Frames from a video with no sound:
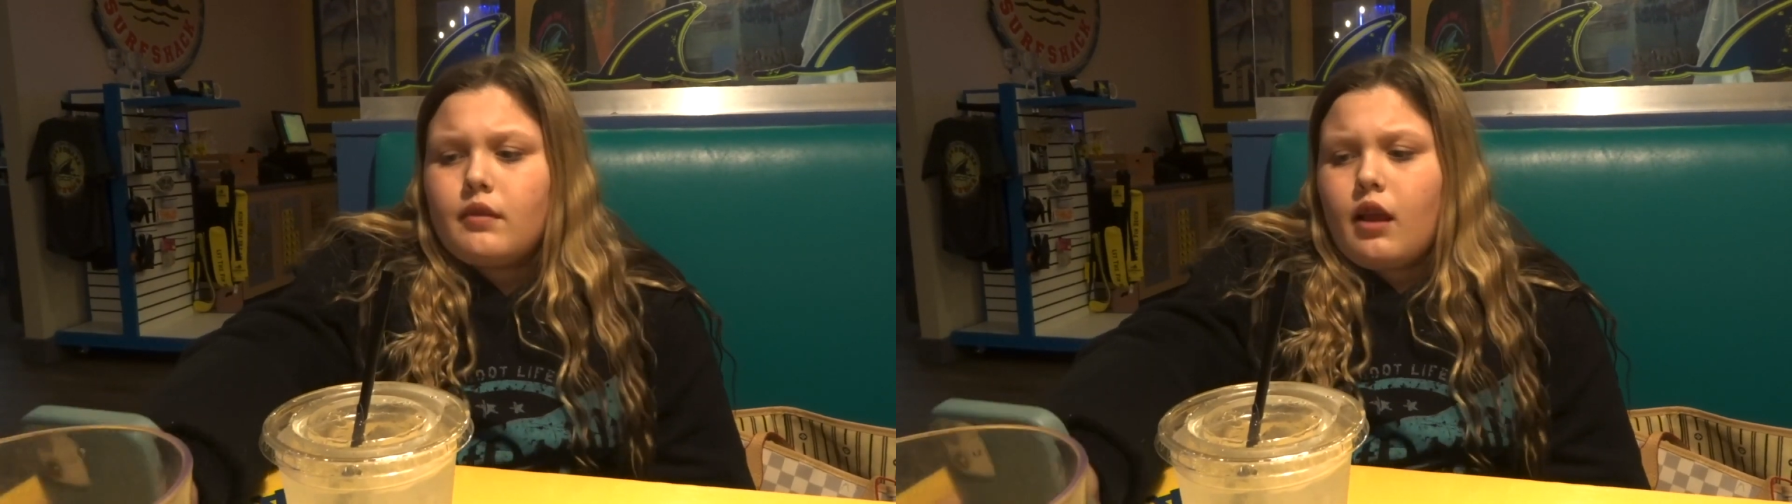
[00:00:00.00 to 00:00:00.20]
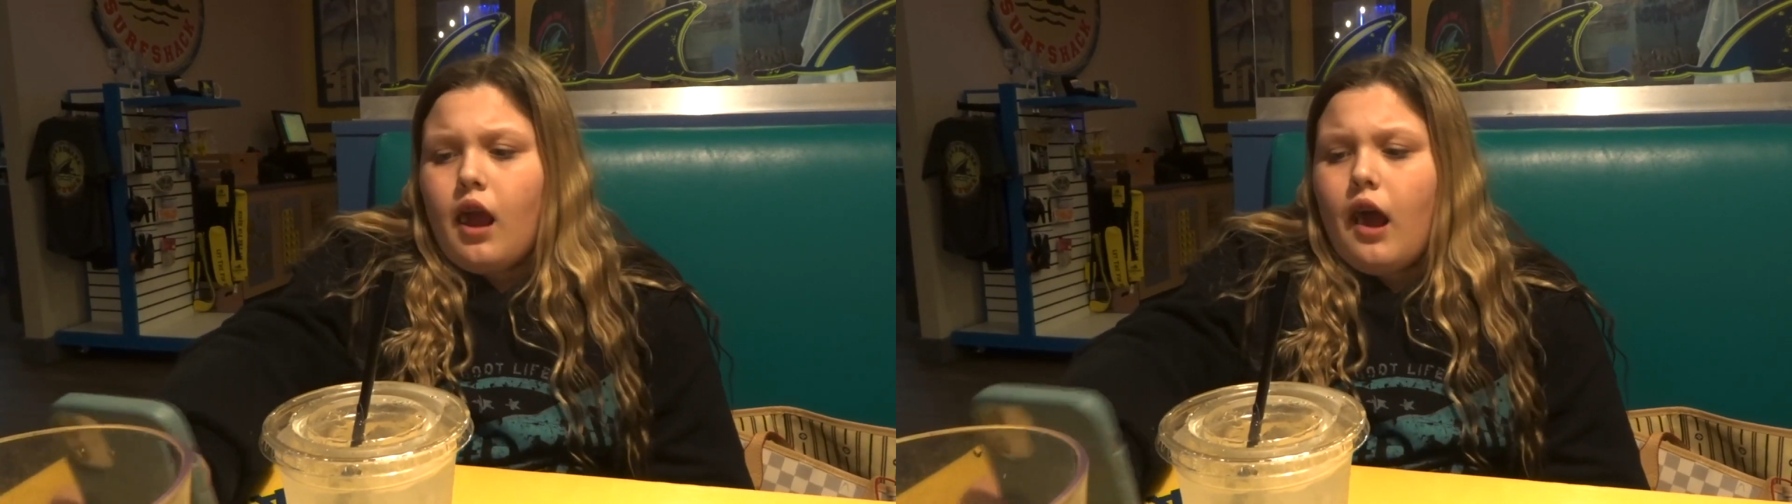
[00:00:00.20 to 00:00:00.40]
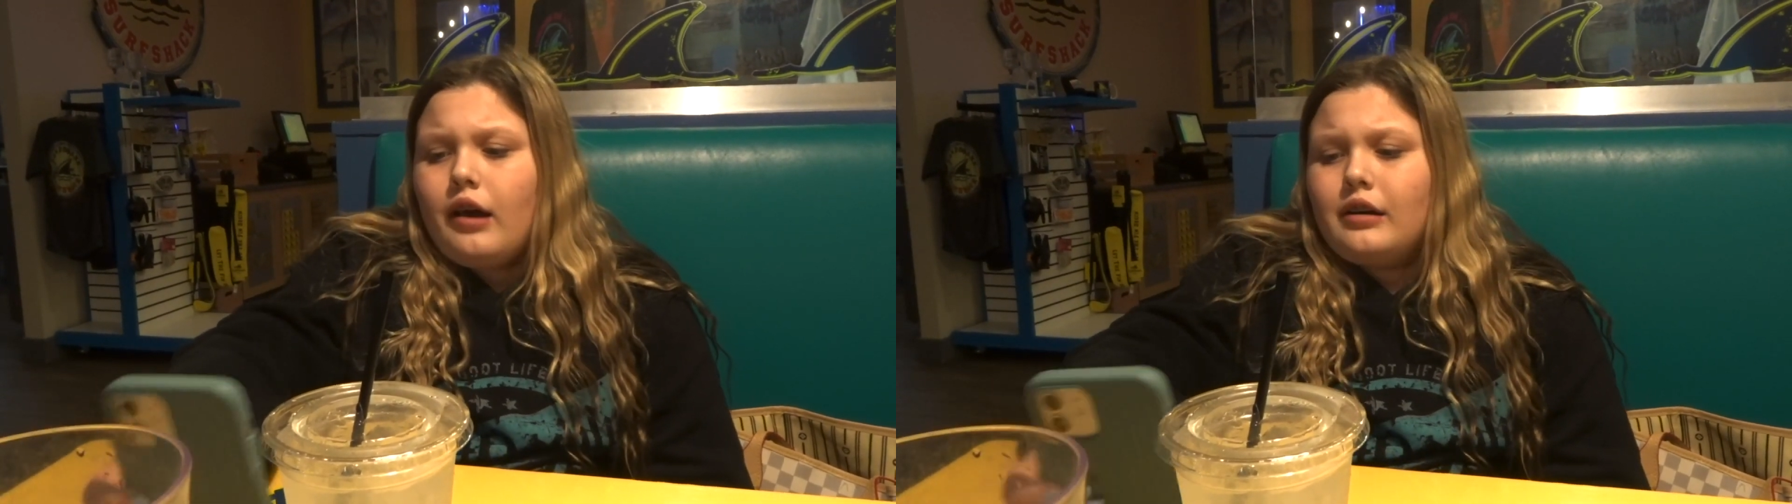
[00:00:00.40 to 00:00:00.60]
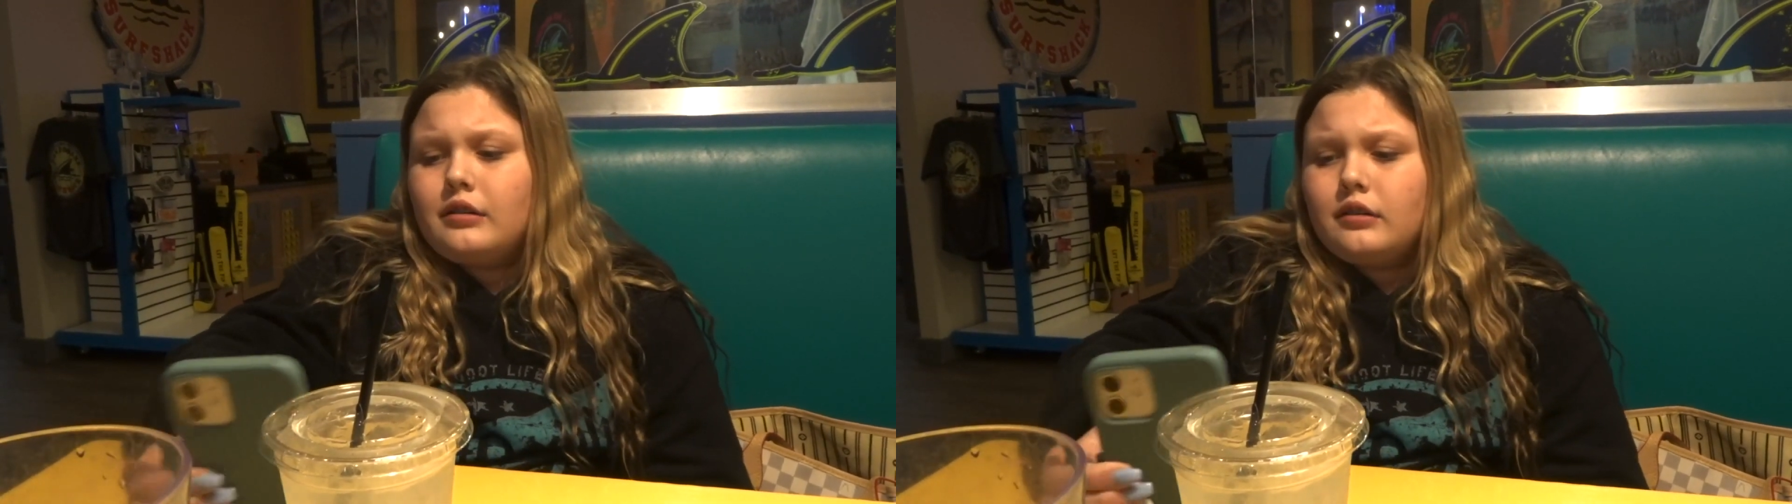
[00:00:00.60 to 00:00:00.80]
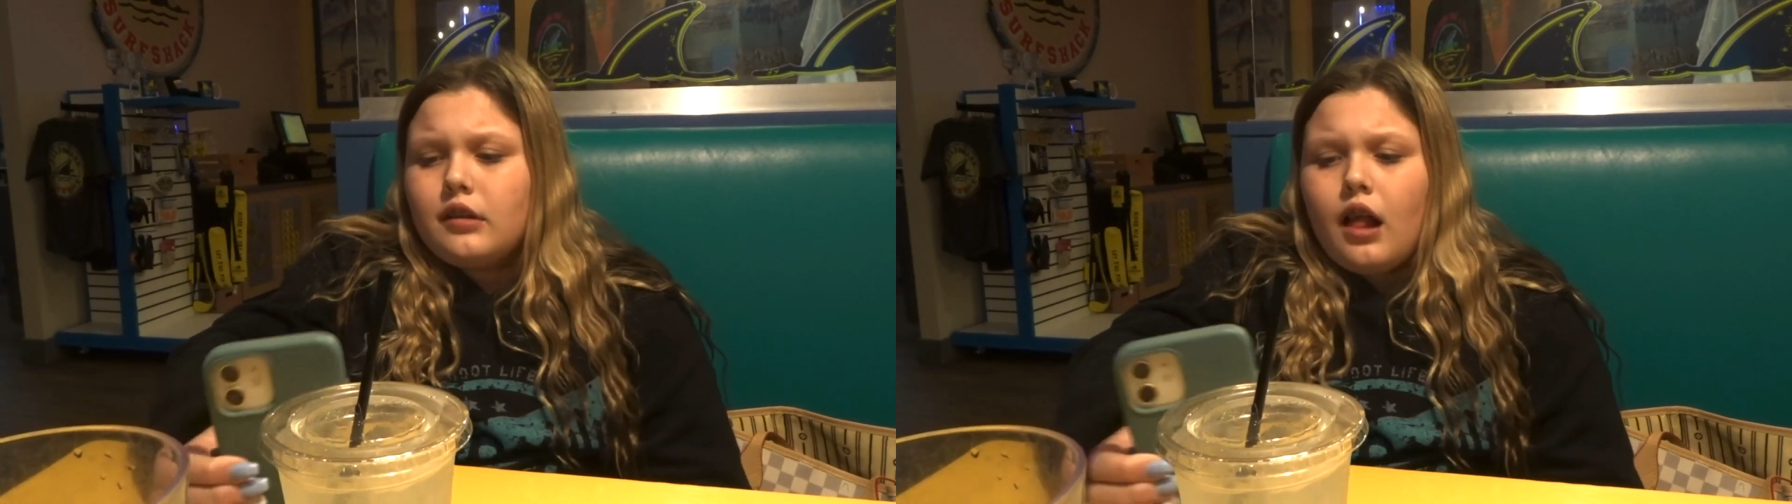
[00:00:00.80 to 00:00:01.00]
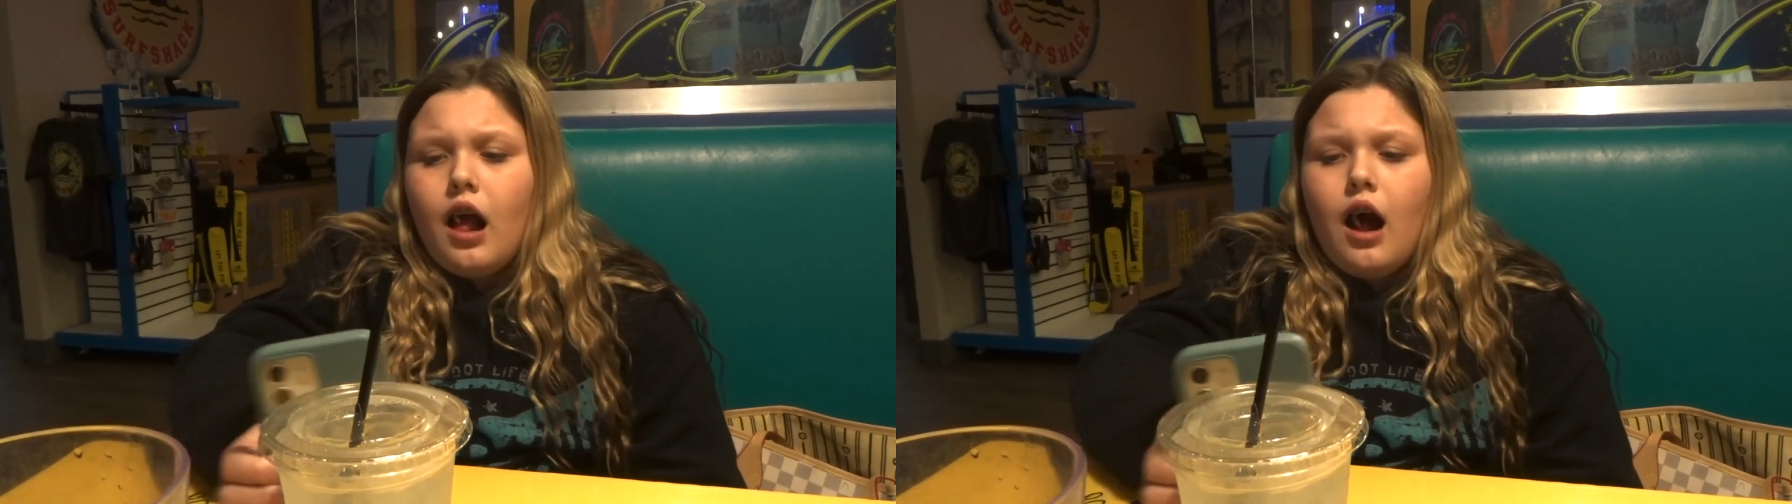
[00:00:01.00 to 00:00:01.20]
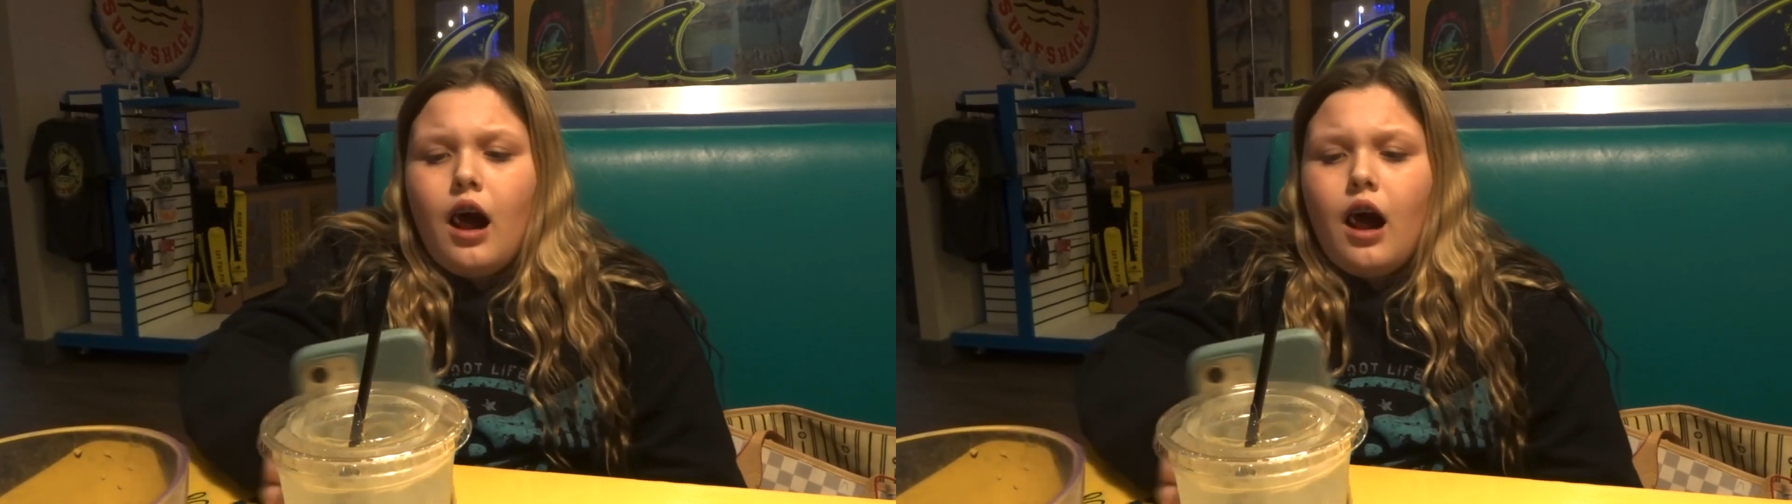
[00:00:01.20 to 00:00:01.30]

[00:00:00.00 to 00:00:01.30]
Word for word: go rounded.